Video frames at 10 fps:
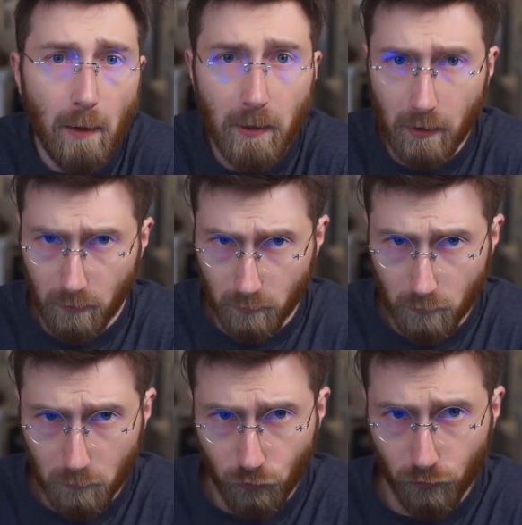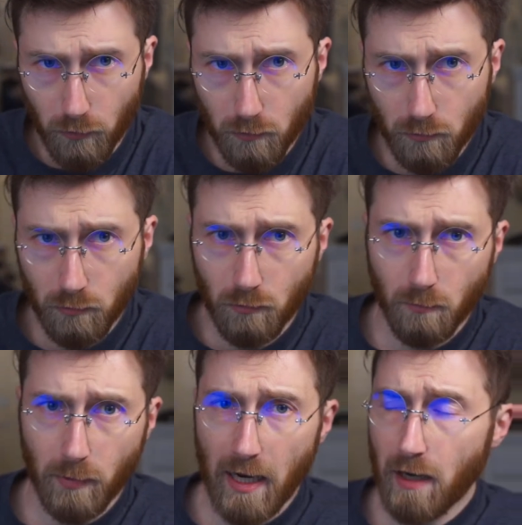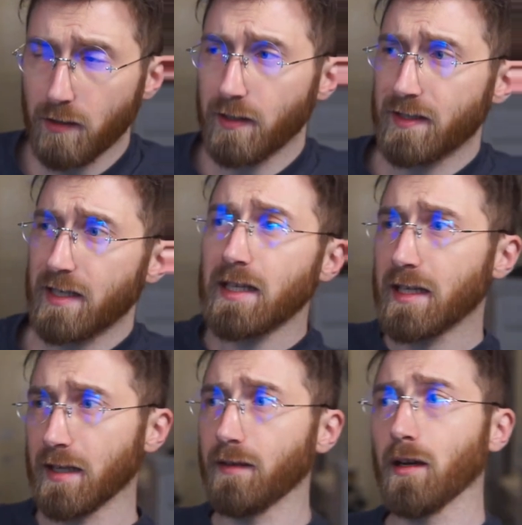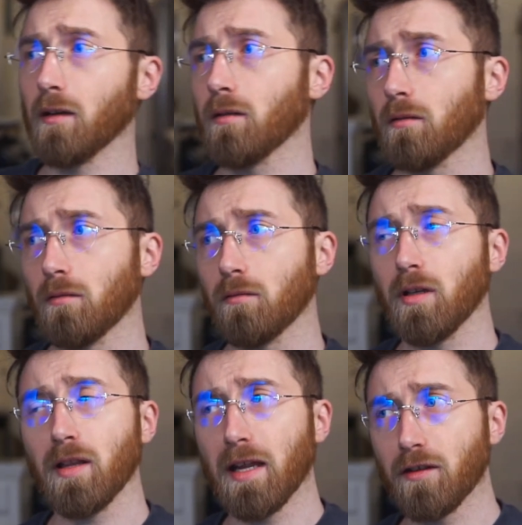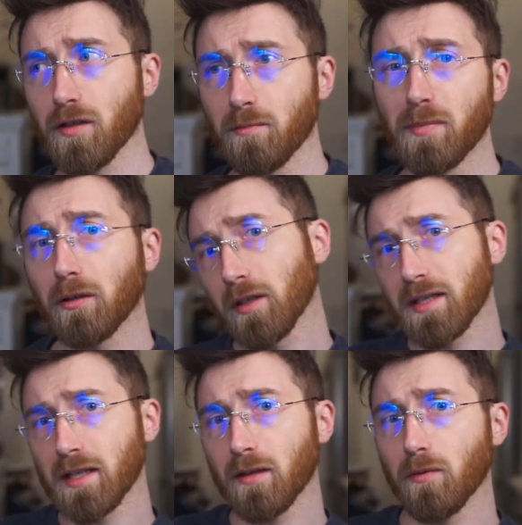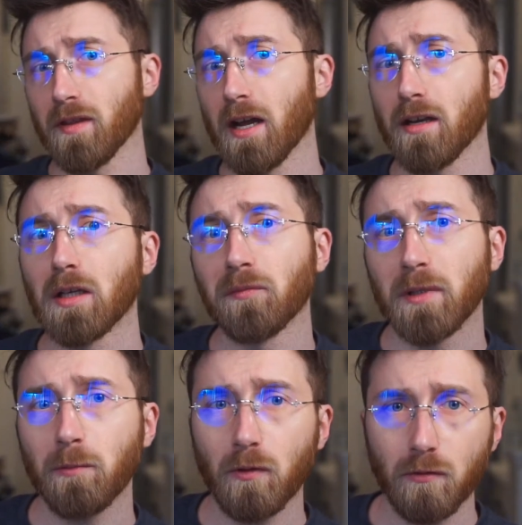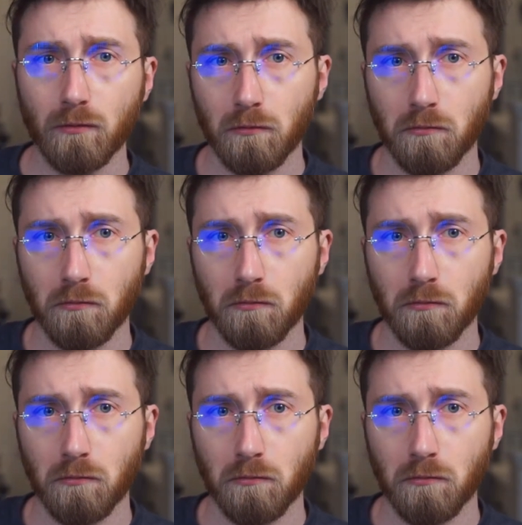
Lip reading: I mean, true, but how did the city get there? Did they just build a city with not enough people?